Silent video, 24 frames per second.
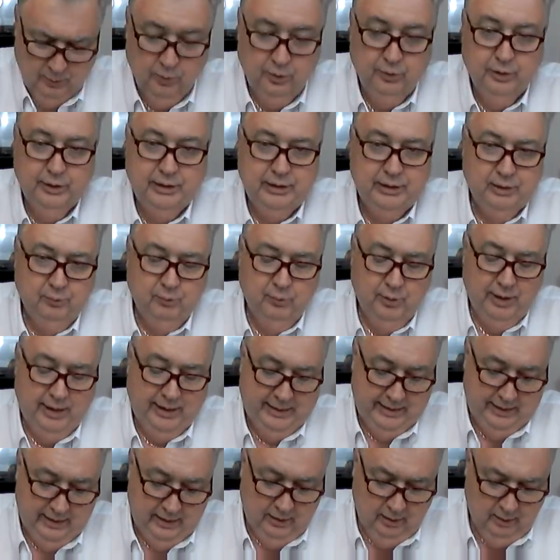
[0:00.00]
we're in right
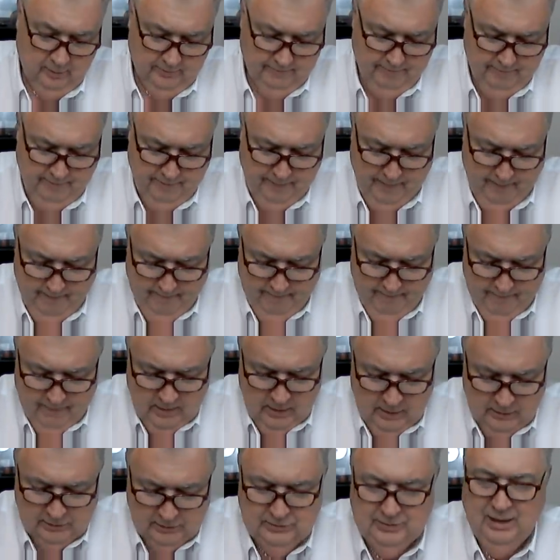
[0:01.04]
now
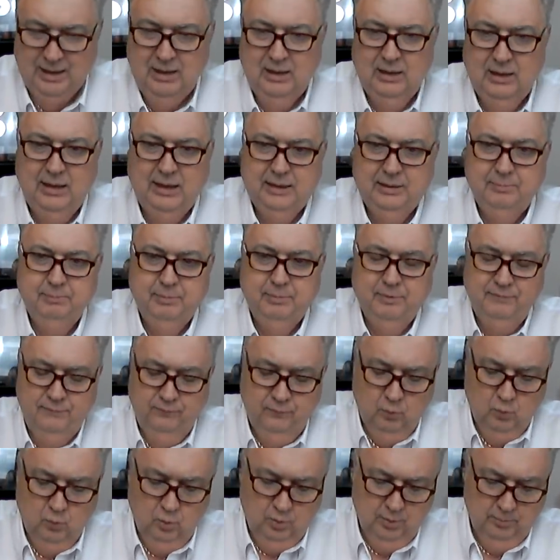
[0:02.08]
is not like
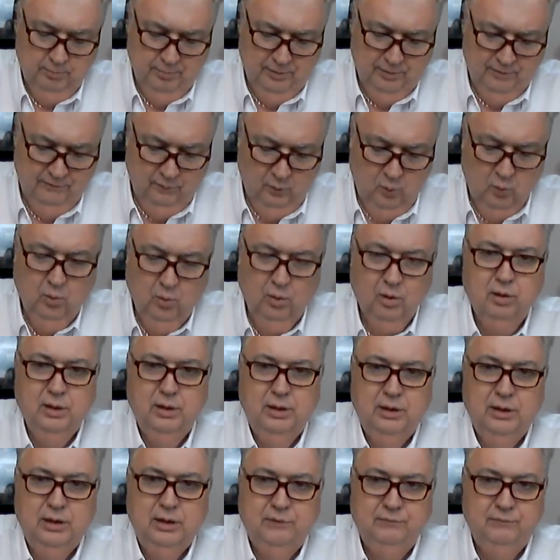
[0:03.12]
before. Before,
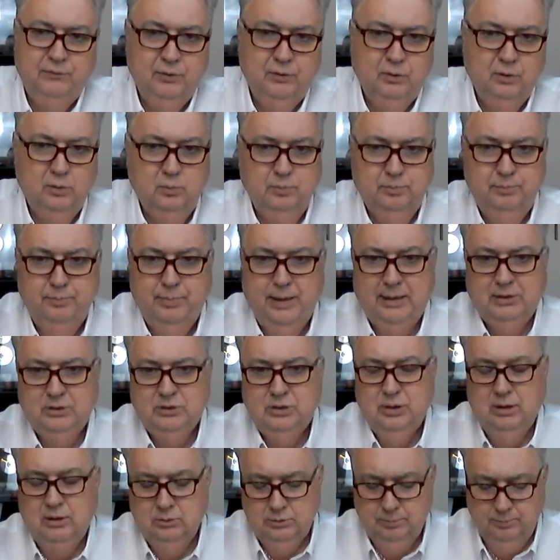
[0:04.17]
if you owe back
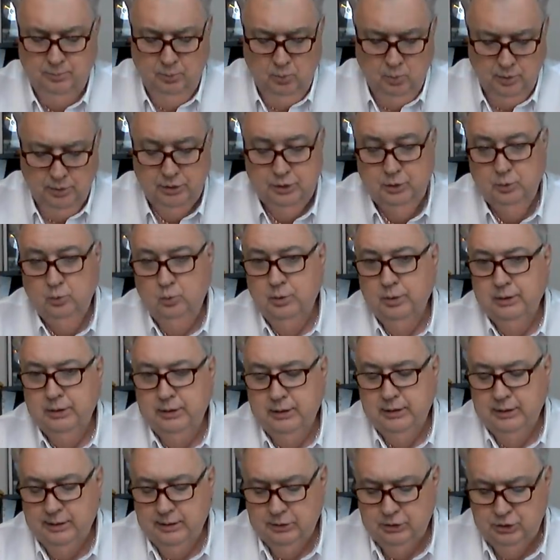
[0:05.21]
child support, you wouldn't
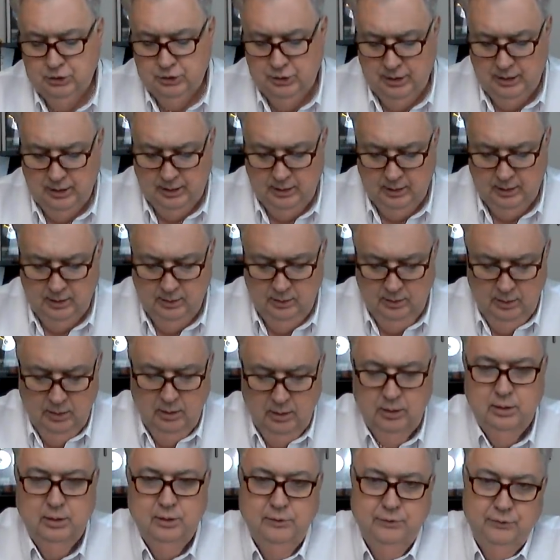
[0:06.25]
get a check.
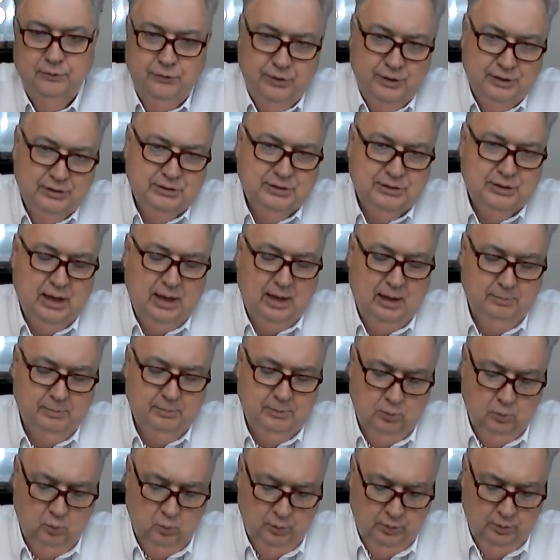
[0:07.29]
This time
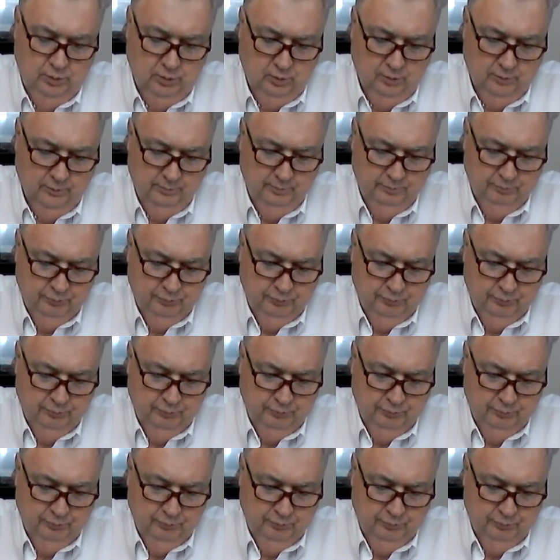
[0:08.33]
you will.